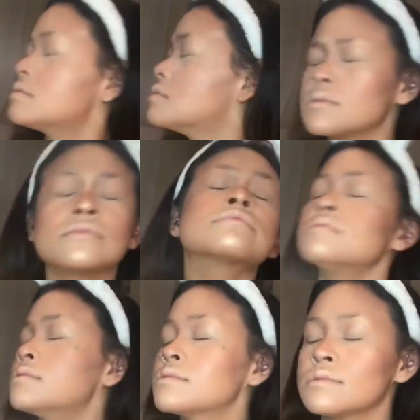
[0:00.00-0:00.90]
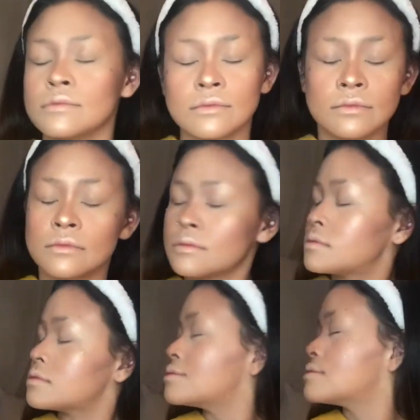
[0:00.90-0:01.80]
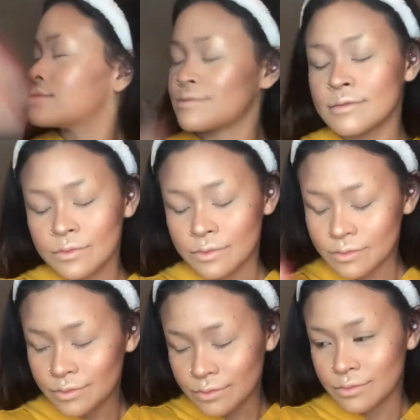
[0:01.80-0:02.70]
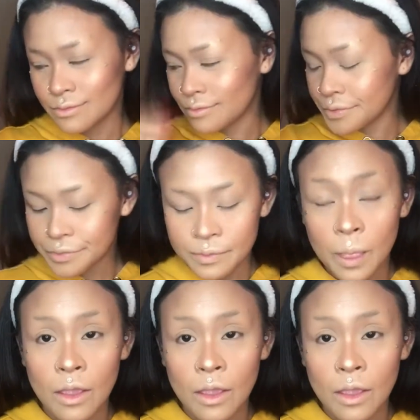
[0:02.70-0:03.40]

Setting my face with the Wet n Wild Dewy Setting Spray.